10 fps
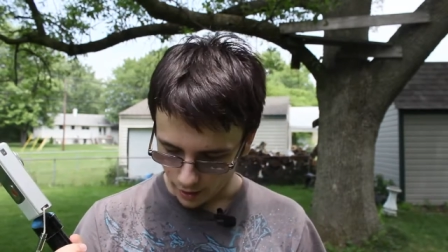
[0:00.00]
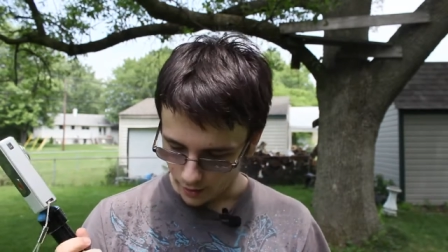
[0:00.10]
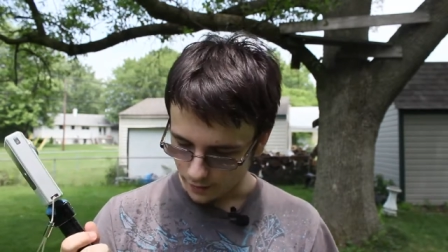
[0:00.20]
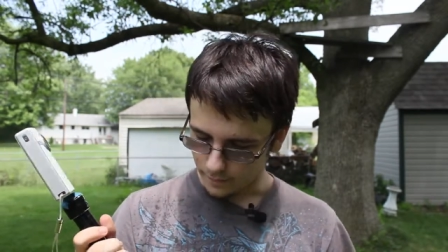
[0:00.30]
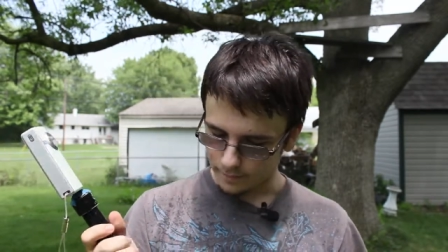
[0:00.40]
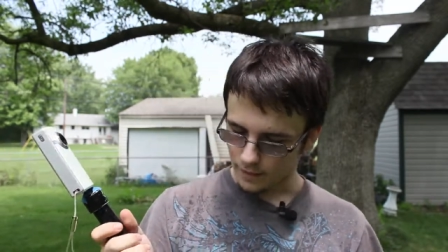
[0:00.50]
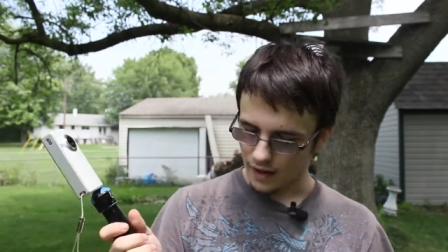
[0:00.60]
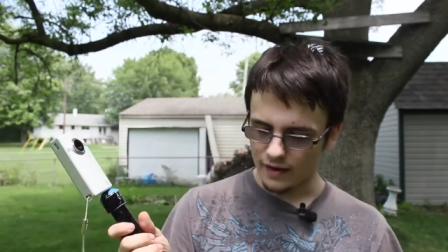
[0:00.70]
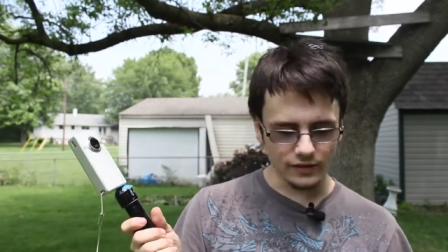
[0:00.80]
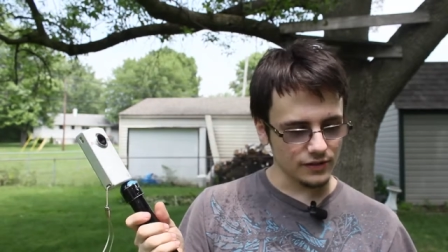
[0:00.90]
Um,
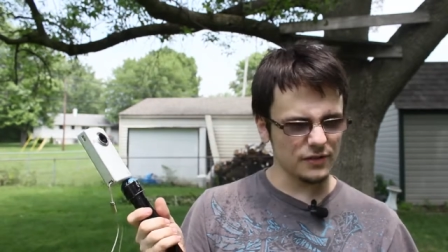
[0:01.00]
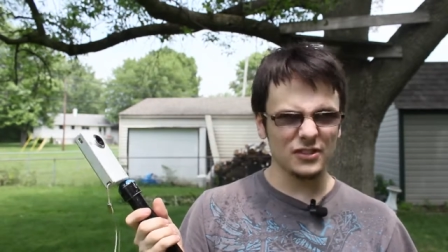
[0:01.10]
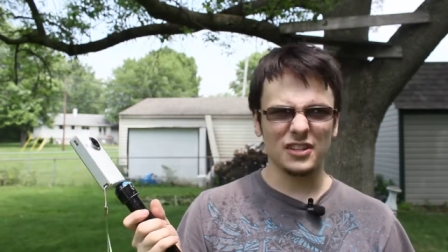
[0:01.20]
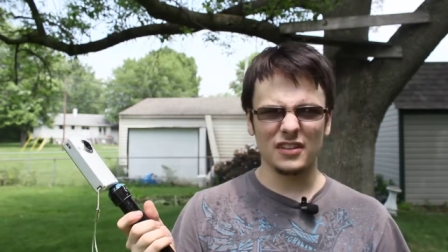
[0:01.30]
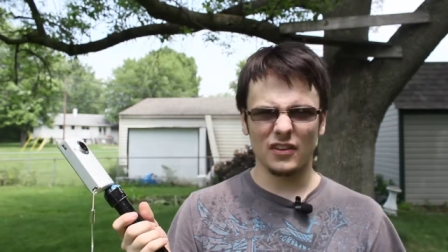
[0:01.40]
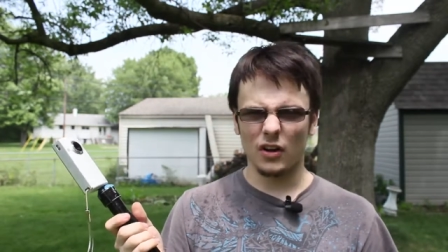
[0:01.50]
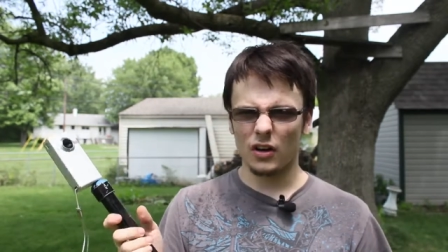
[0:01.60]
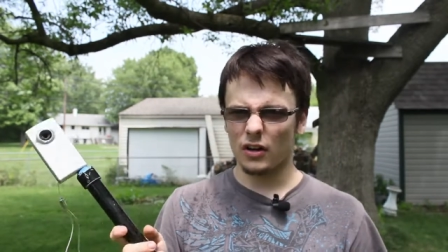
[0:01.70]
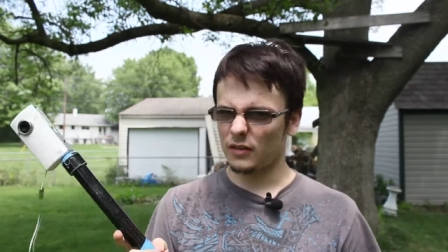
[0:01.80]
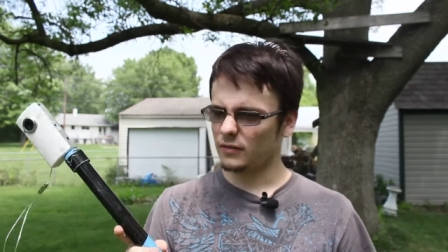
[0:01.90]
I haven't used it
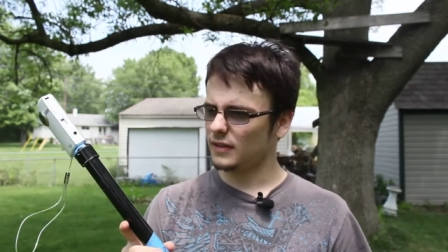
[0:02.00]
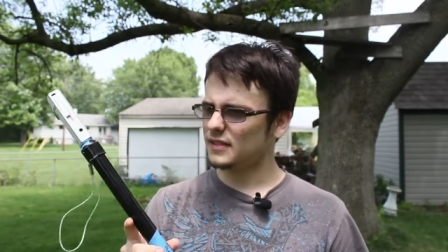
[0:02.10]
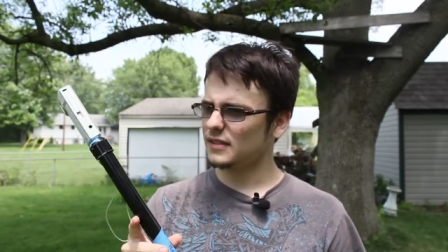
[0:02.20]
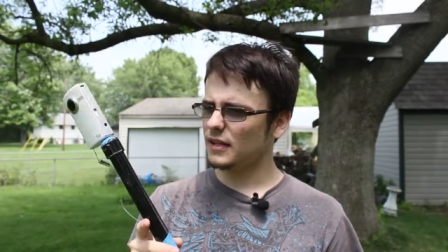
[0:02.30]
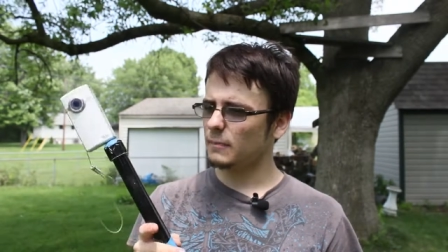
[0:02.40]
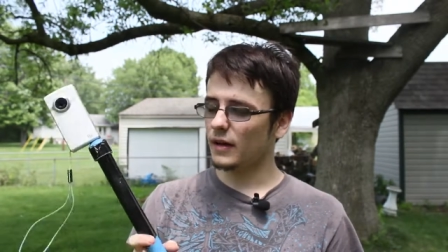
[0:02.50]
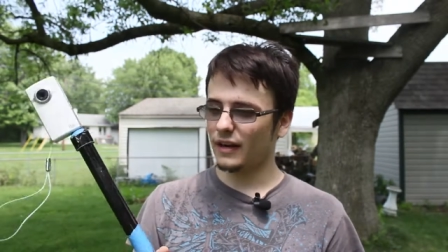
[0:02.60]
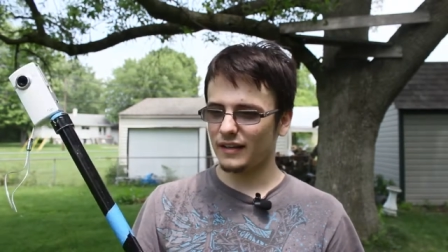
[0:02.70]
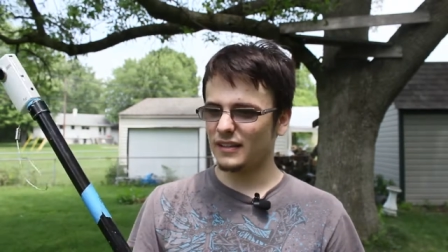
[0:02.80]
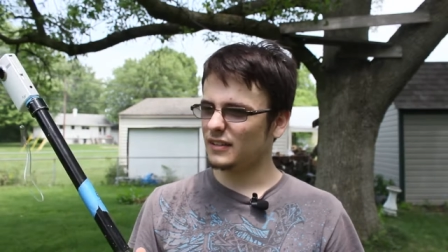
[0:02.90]
uh, recently, but
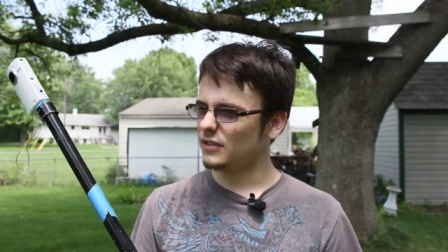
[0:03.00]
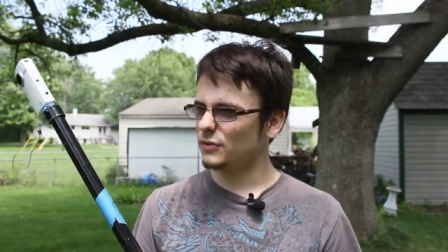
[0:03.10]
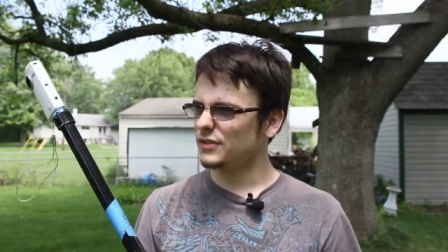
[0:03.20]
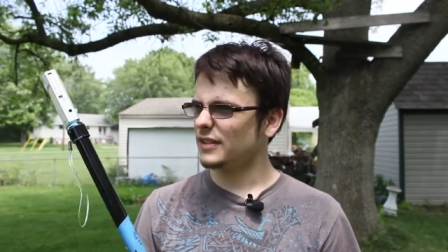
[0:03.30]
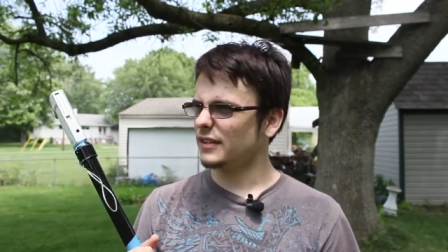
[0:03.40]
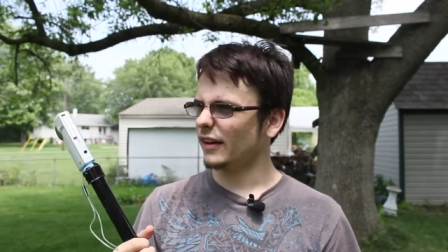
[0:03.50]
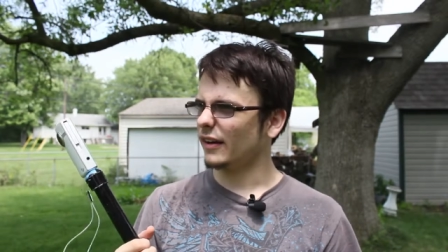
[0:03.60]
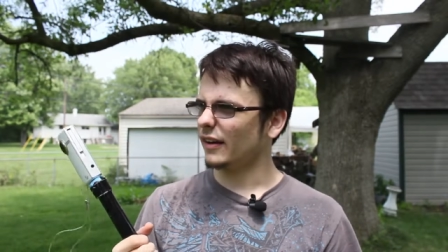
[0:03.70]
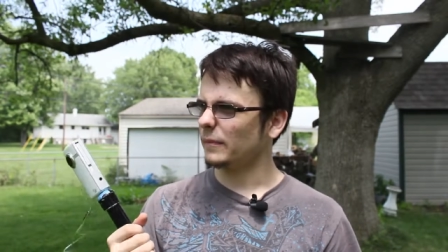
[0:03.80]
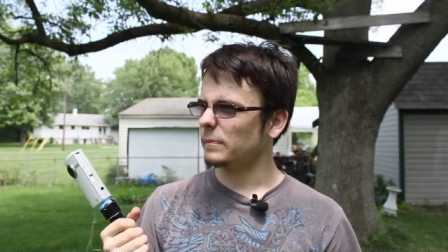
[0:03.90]
I did use it
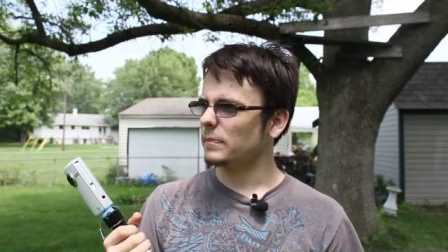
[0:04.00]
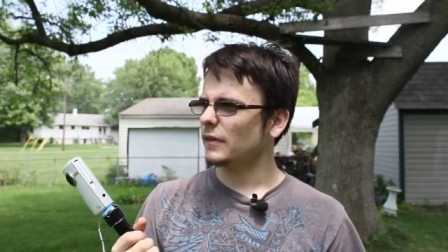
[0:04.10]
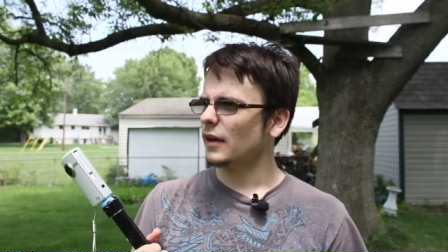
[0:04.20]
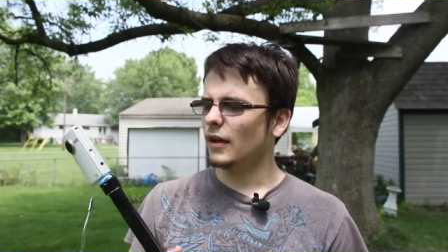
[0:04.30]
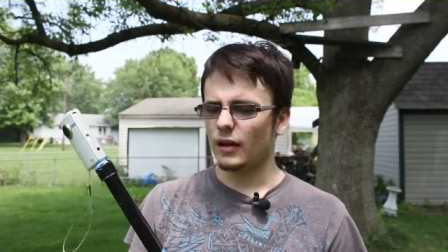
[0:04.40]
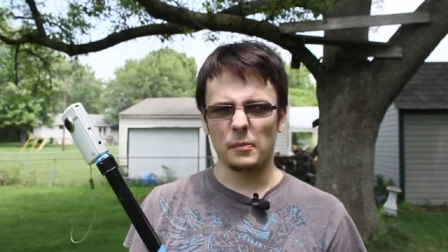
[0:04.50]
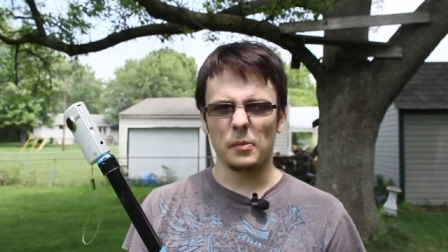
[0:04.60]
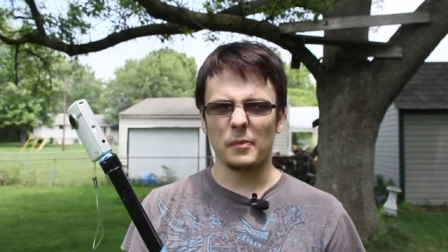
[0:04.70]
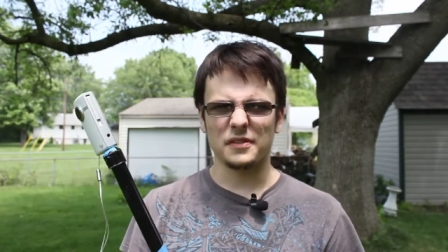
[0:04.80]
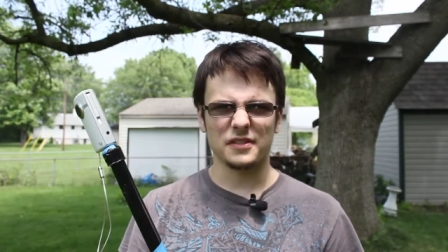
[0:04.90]
um, a
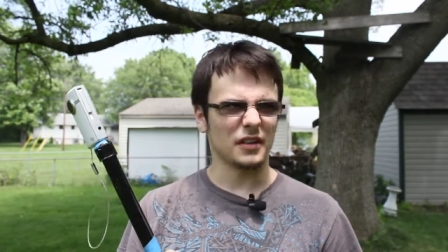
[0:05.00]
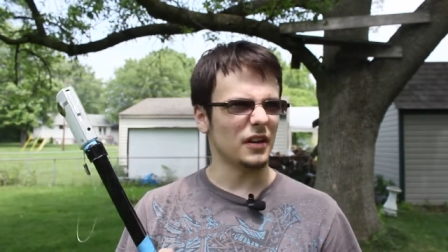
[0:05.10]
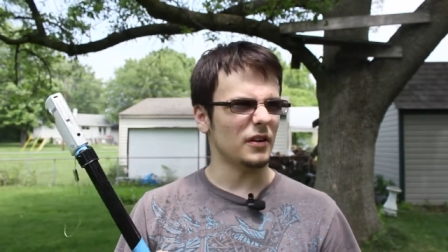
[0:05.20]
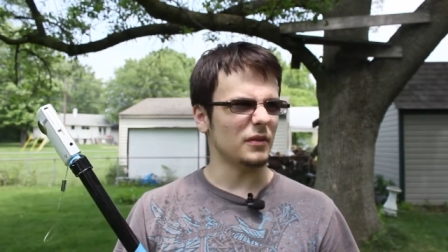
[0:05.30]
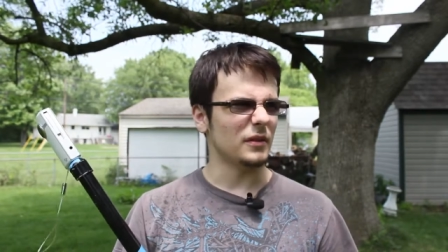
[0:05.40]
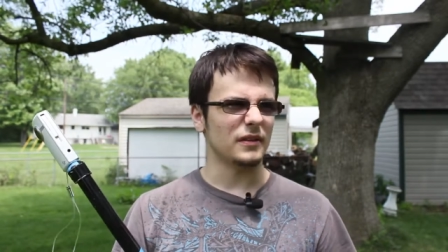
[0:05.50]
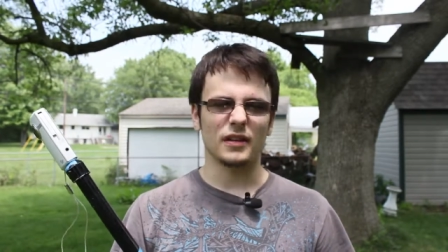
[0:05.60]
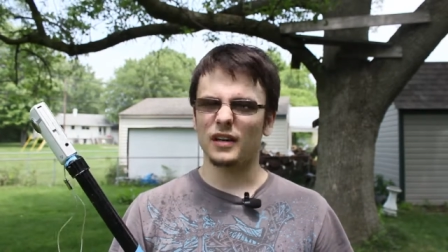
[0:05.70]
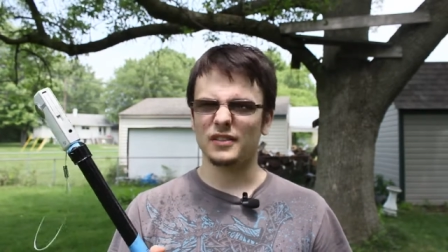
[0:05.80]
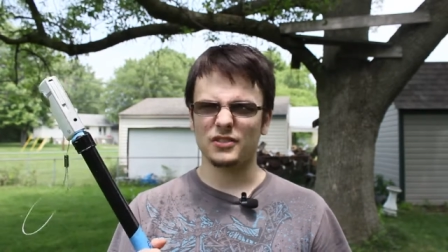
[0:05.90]
couple months ago when
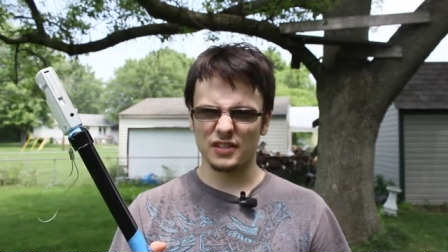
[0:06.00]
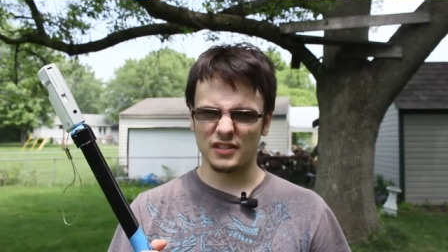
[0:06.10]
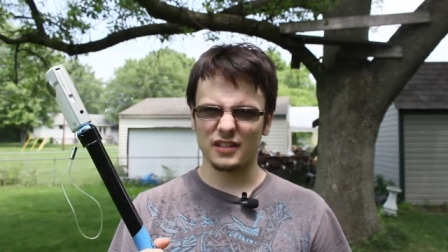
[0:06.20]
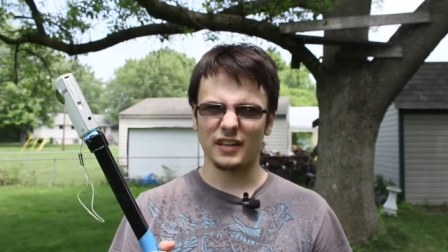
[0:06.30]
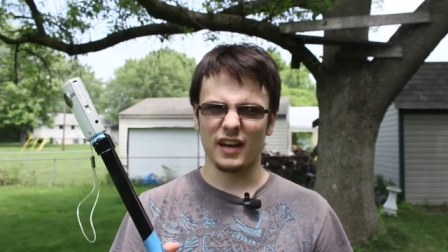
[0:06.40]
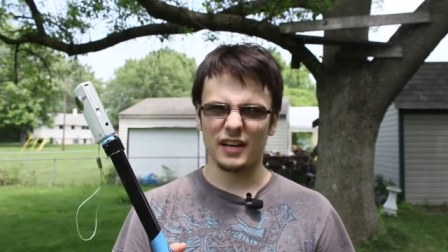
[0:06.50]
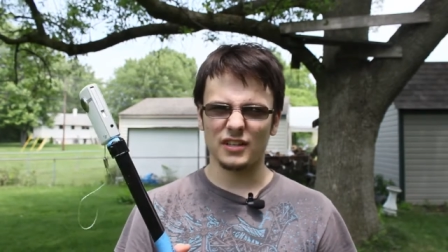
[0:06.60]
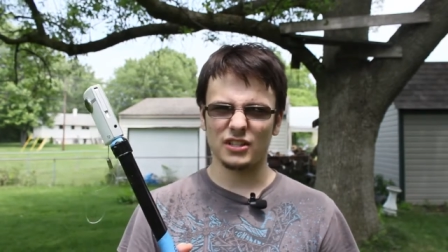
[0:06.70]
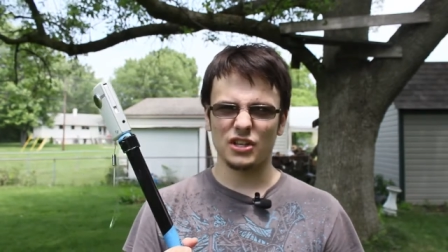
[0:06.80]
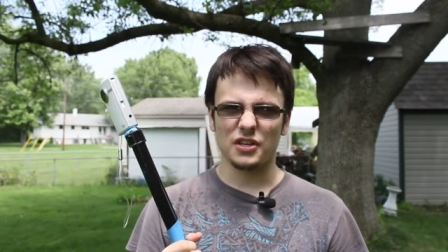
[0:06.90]
uh, Justin and
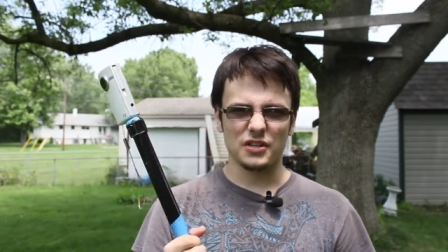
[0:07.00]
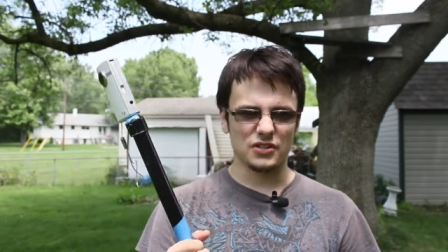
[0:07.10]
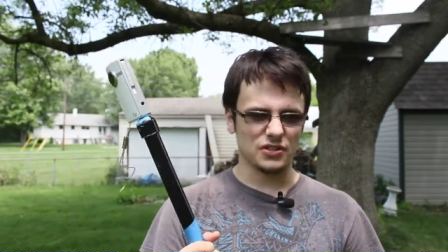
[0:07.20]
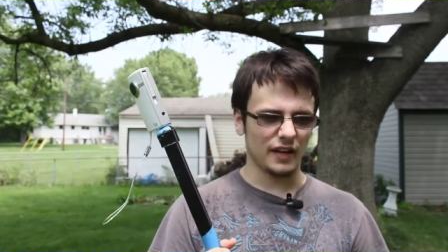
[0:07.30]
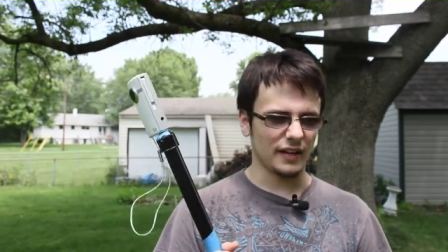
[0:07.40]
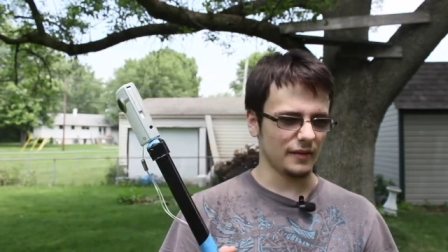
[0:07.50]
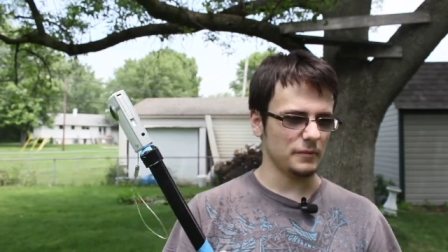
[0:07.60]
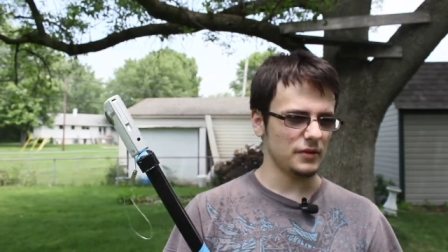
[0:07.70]
I shot a